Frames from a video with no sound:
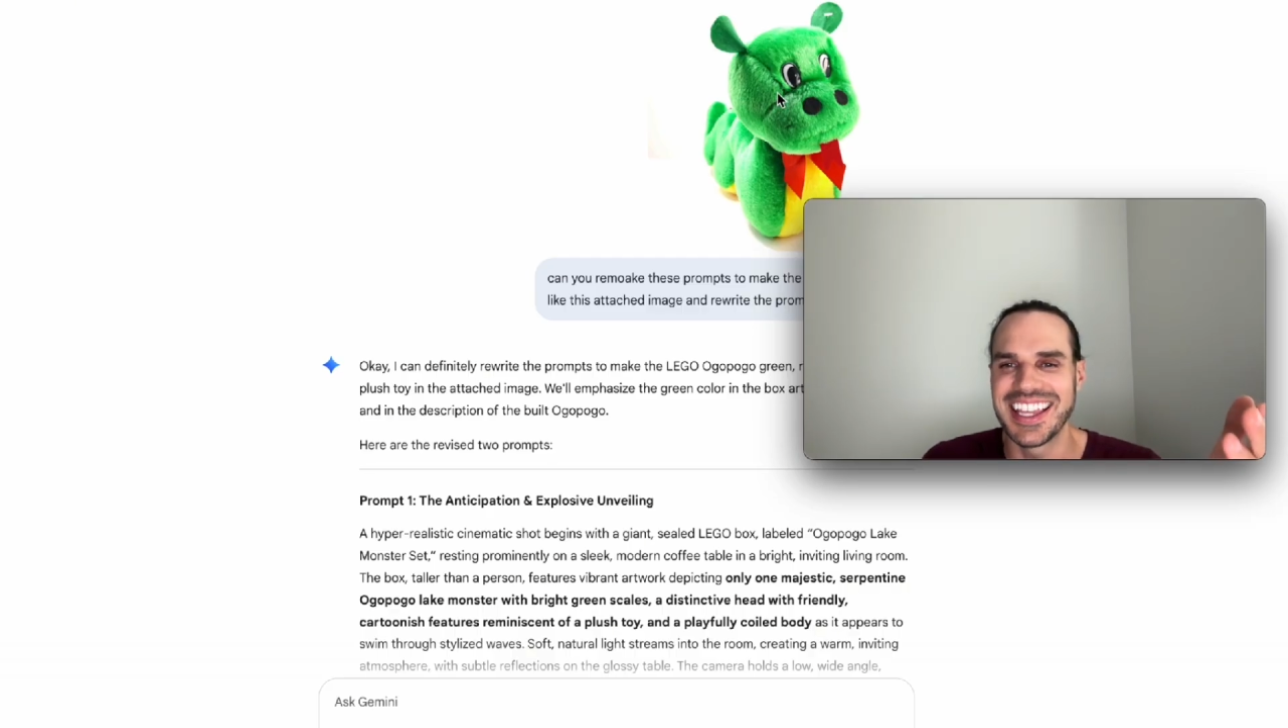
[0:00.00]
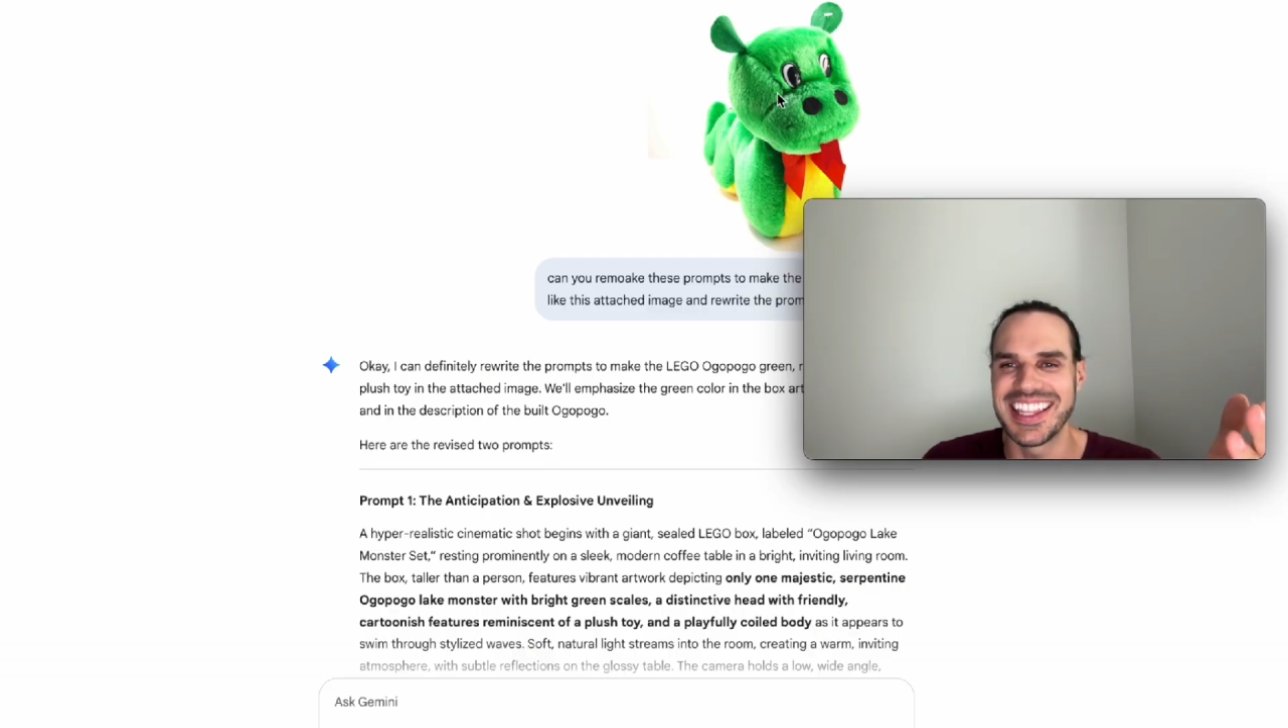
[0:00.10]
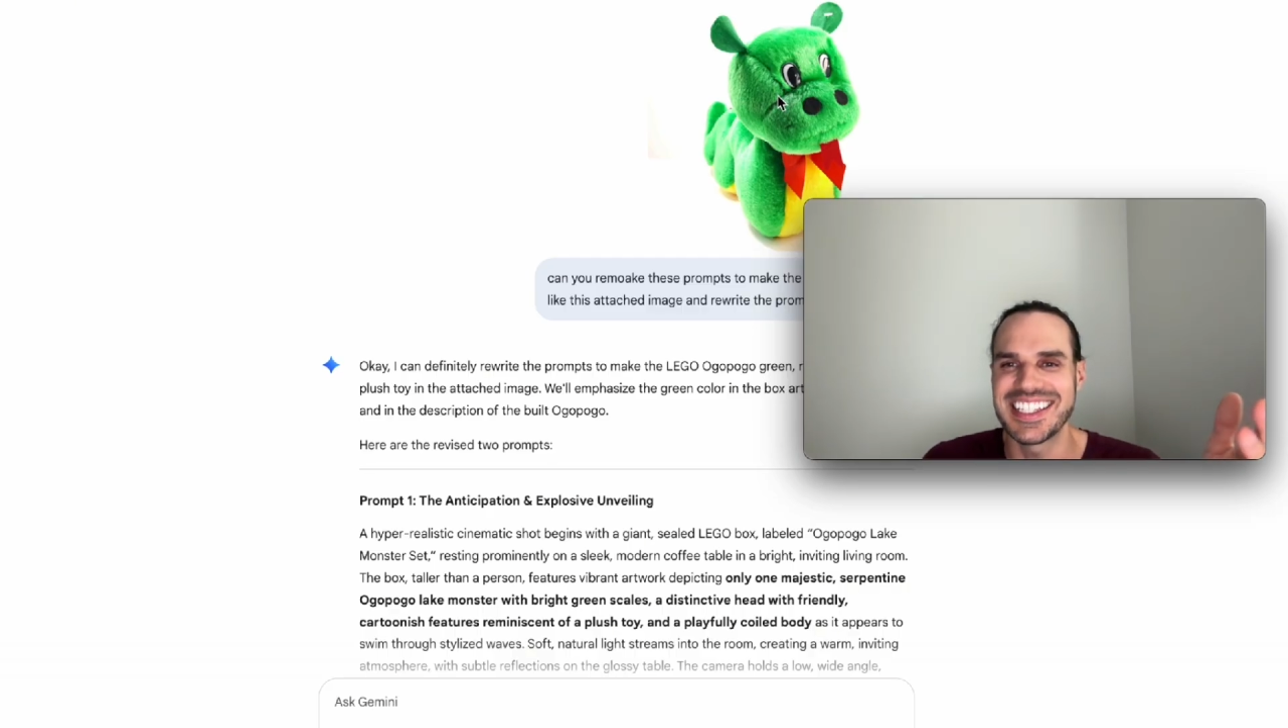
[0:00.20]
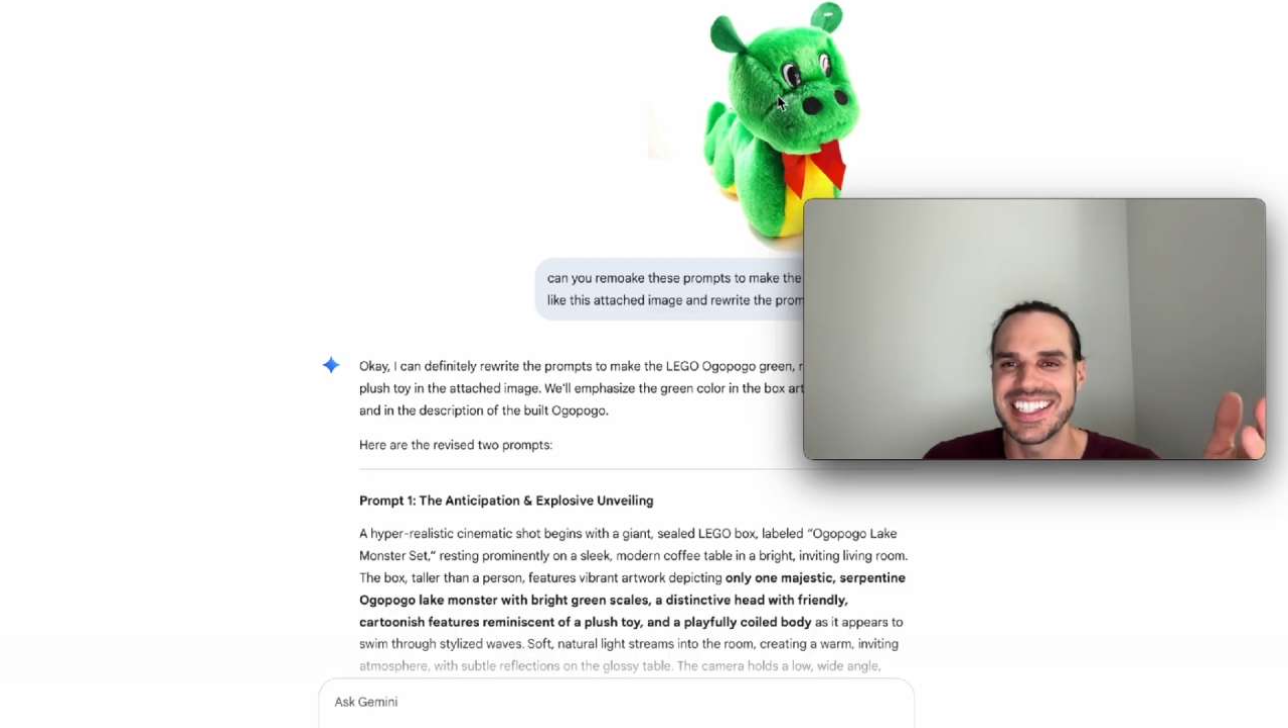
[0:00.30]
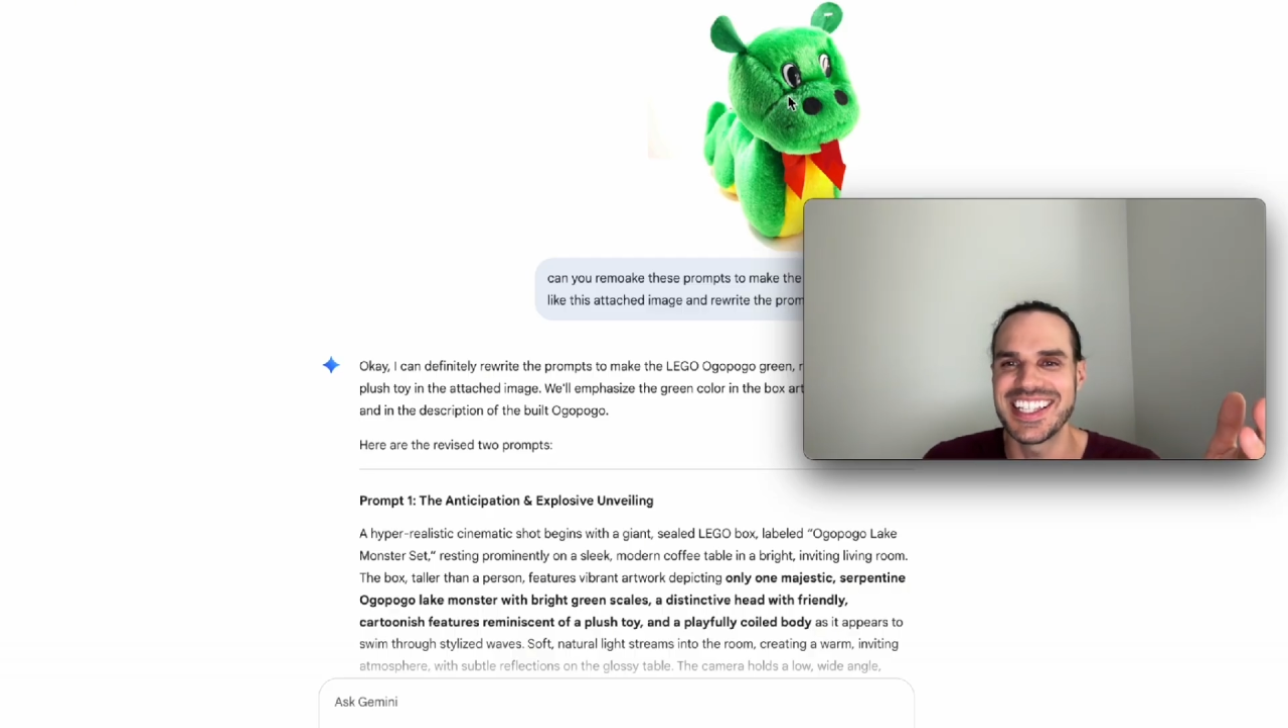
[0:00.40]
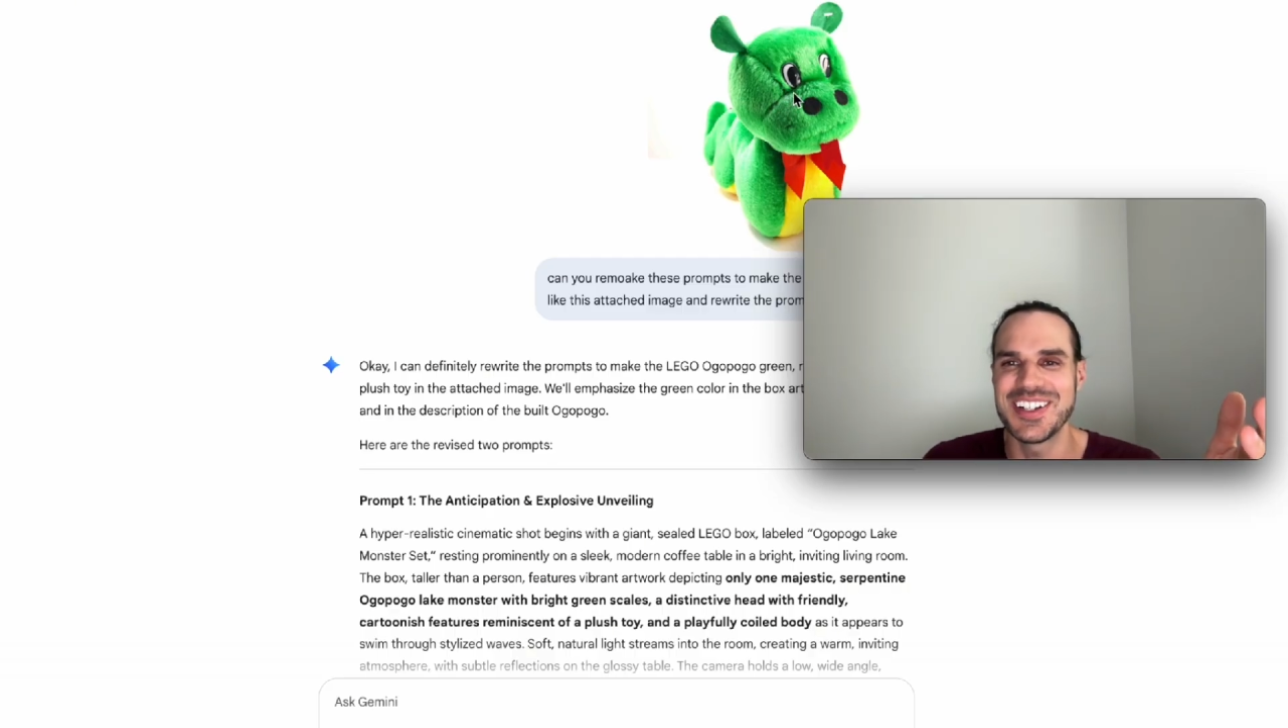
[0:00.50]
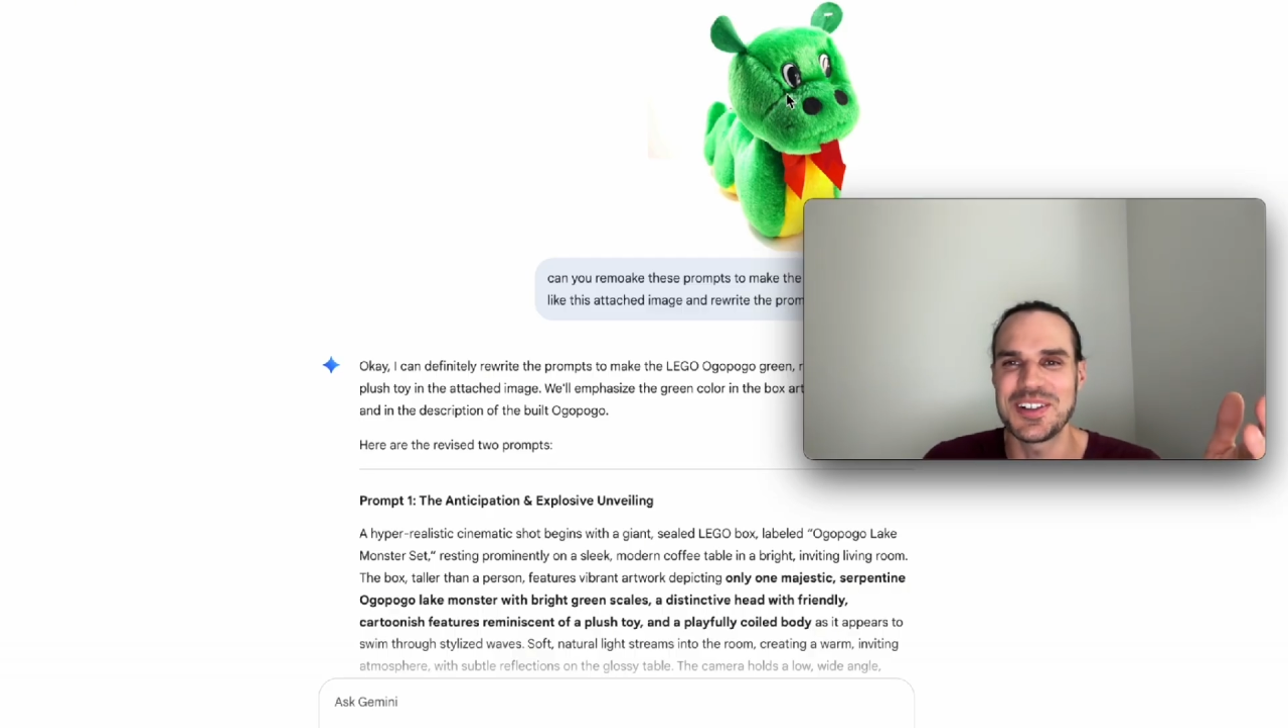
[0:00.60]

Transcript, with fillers: this is the